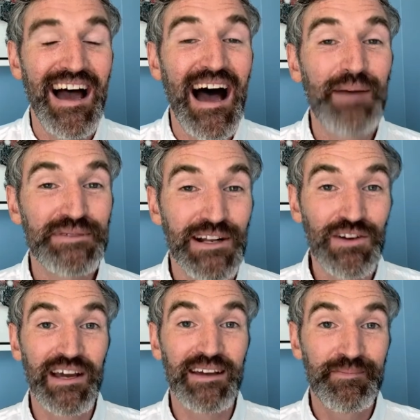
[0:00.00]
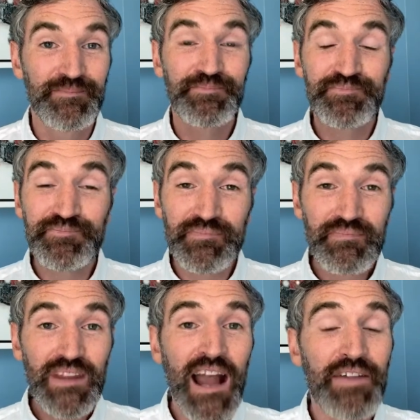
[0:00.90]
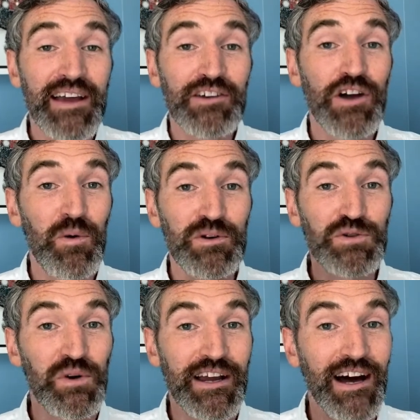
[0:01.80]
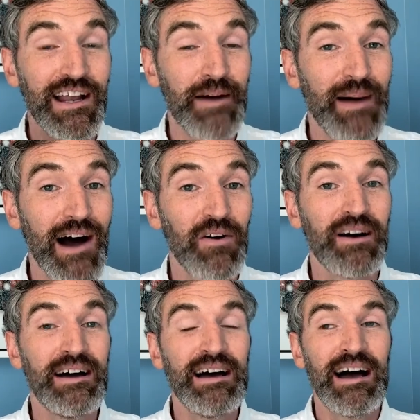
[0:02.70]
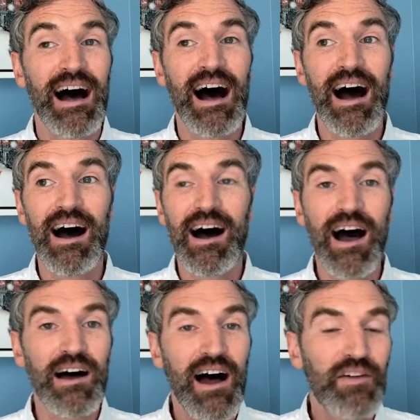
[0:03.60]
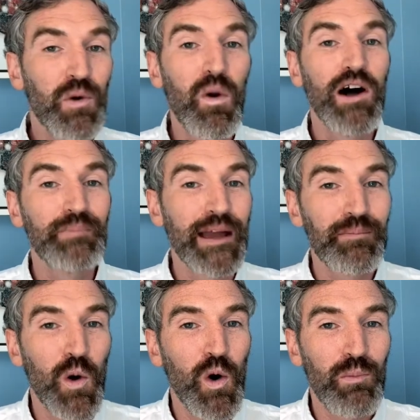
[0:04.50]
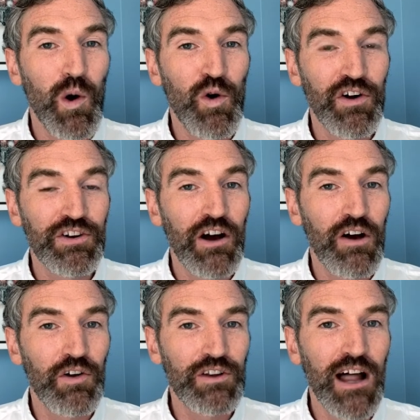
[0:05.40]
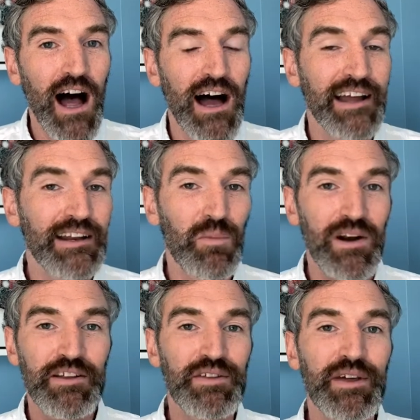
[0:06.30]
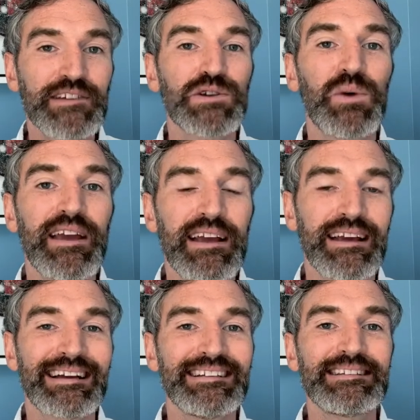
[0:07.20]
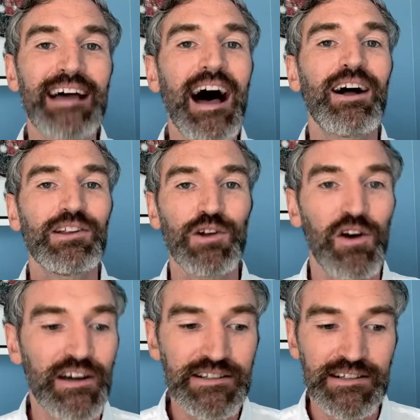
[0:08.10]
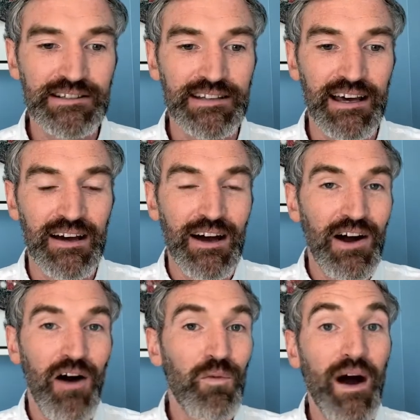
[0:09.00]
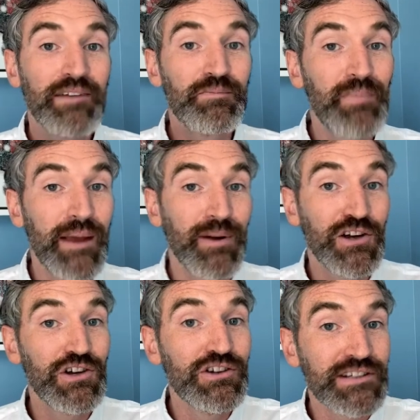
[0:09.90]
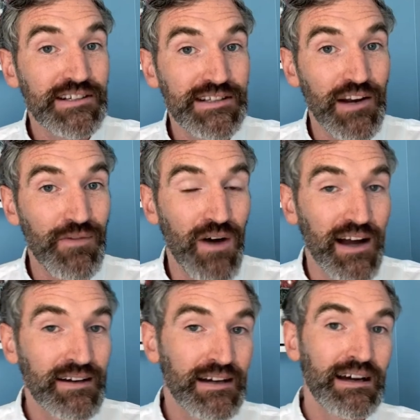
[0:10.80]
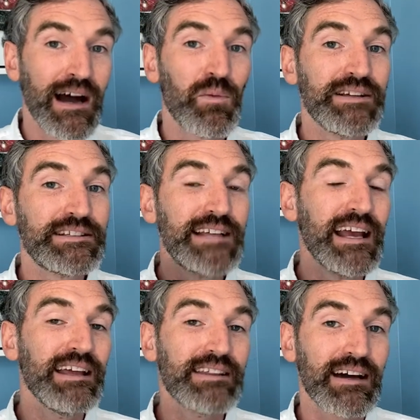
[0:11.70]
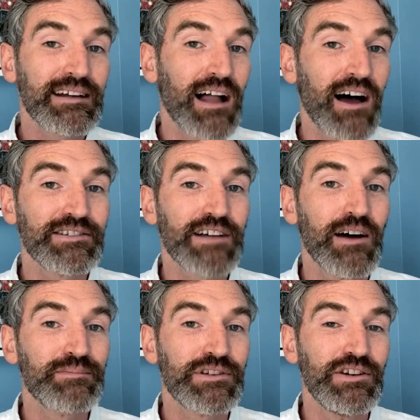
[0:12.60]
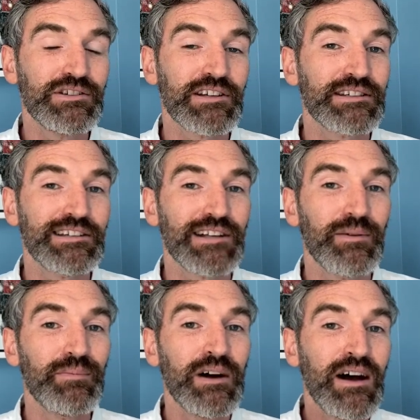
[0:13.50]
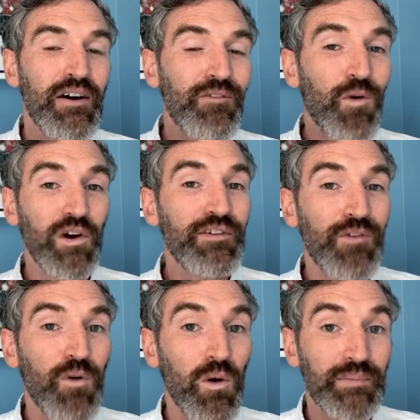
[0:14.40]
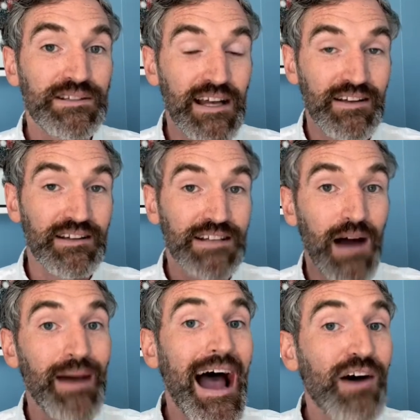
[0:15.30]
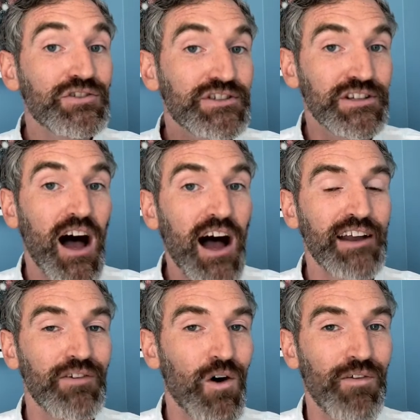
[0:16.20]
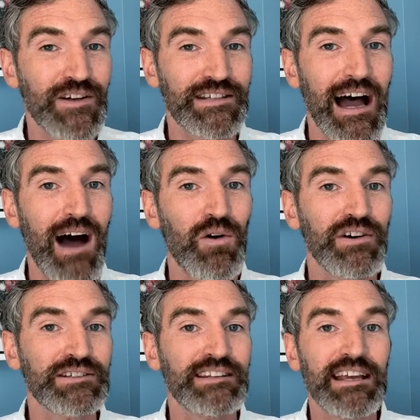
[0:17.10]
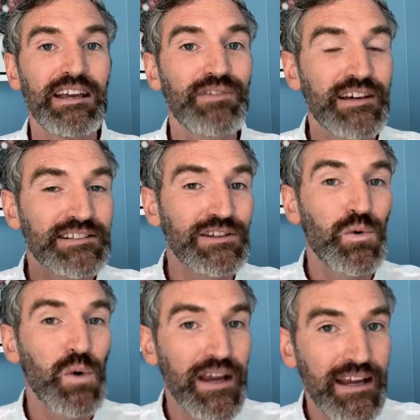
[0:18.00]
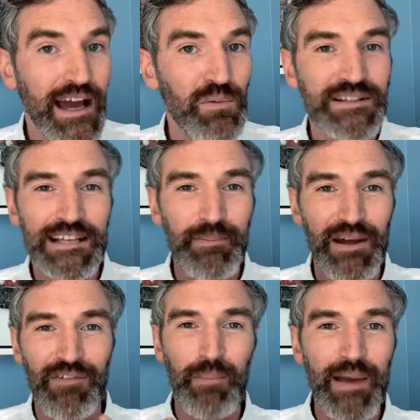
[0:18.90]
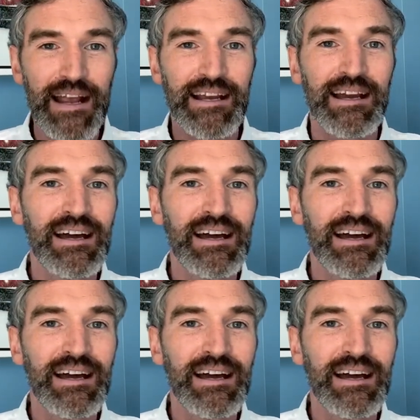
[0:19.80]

Absolutely. I think we were talking earlier about the world being more and more online, and one of the things that we can tell lawyers is that of when people are using Settify, we see that clients come to use the system 44% of the time outside of office hours, in the evenings, the weekend. We see a bit of a peak,